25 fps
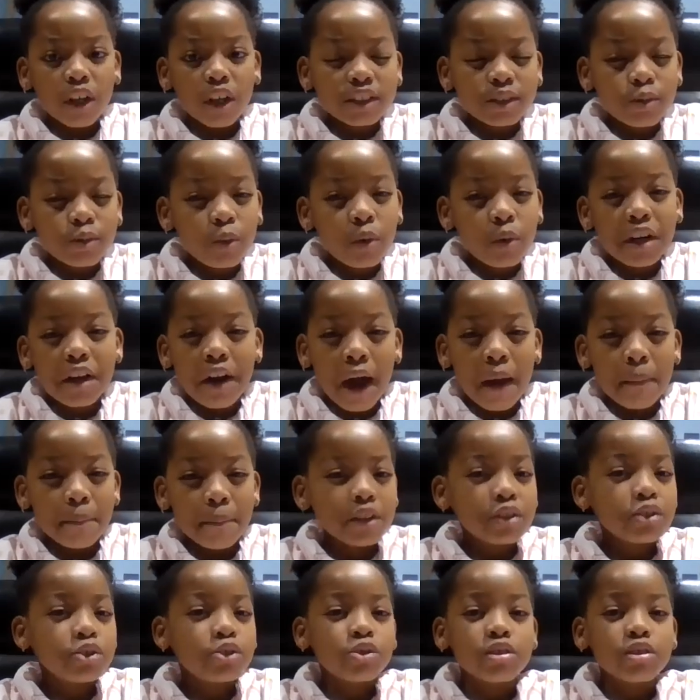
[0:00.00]
what
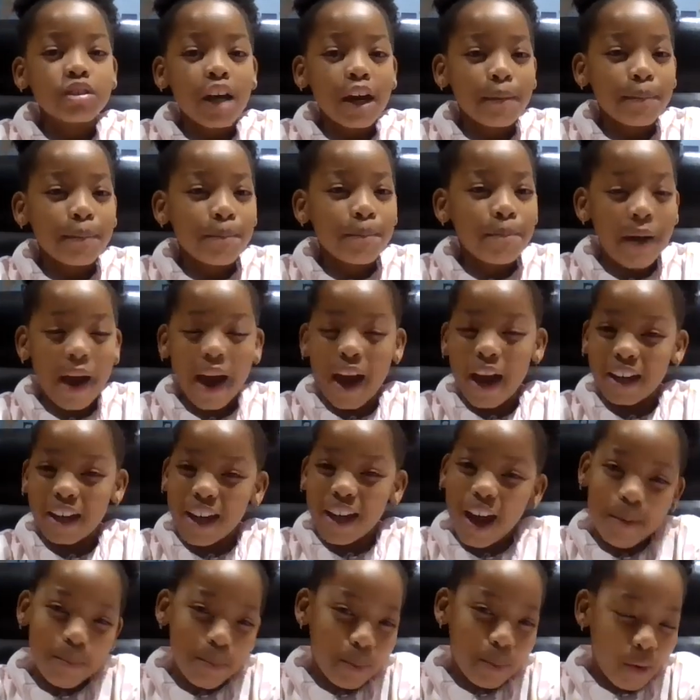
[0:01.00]
happened to that bag
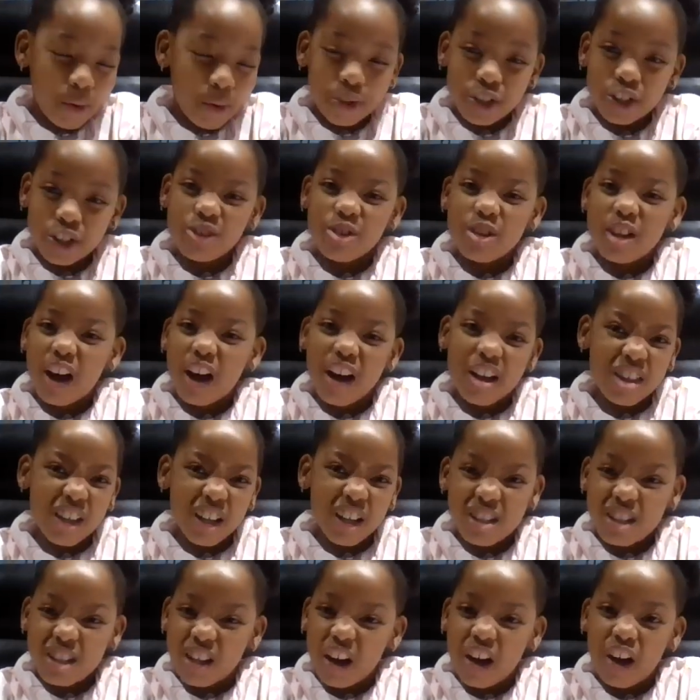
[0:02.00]
I bought you the
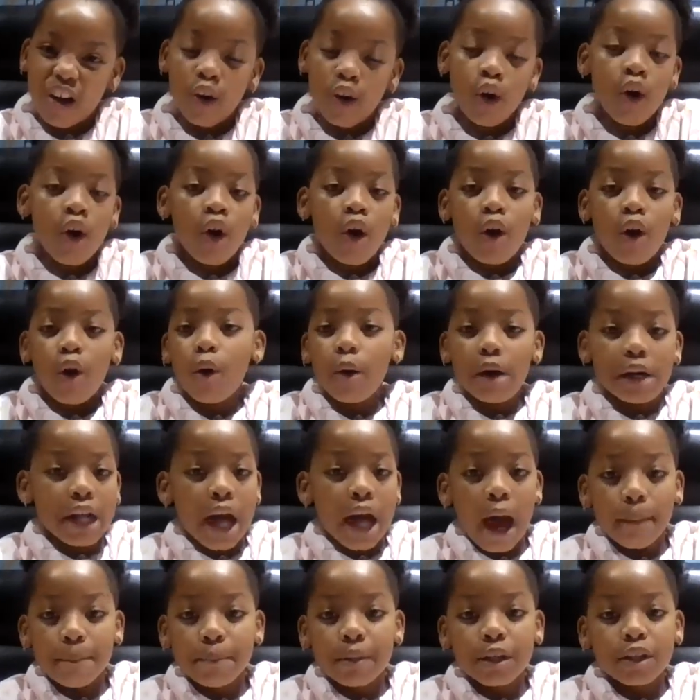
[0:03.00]
other day? What
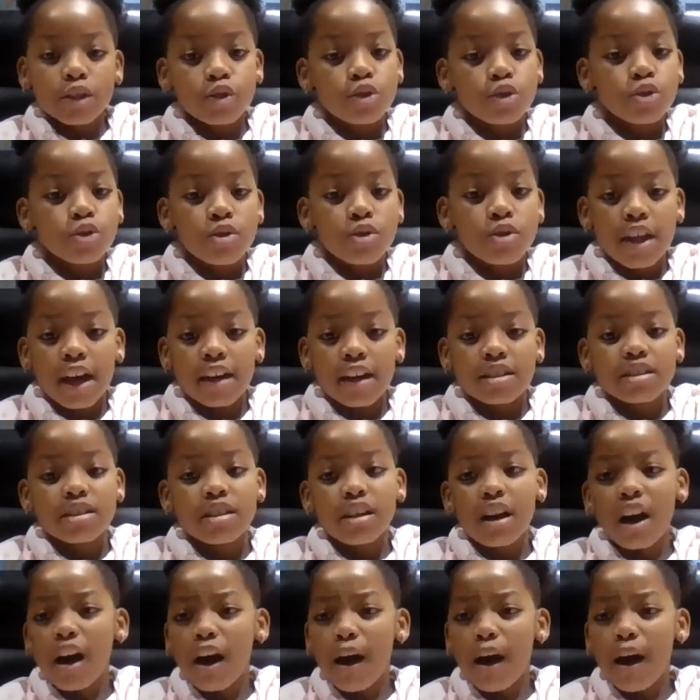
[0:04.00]
happened to that